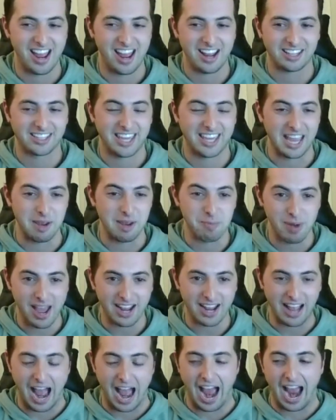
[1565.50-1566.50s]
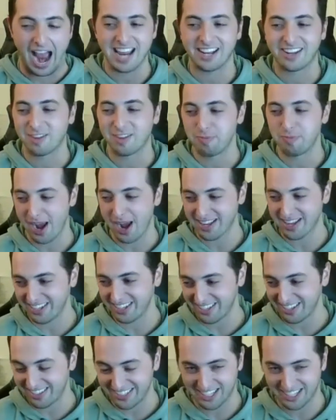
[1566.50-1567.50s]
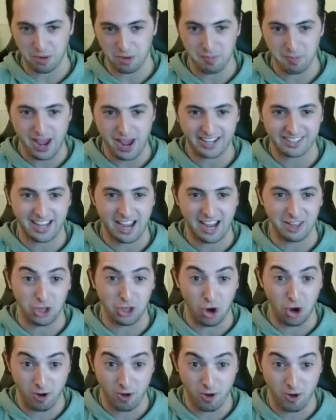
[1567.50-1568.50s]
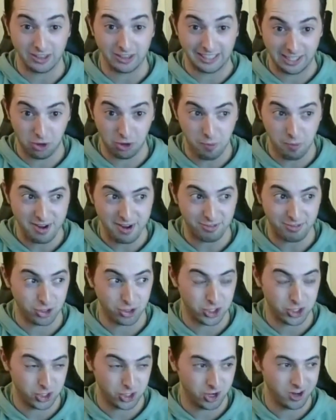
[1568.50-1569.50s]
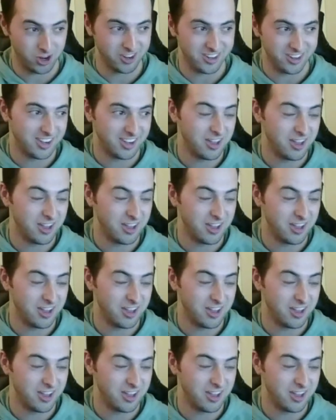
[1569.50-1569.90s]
Came back. I expected us to come back down to earth a little bit for sure.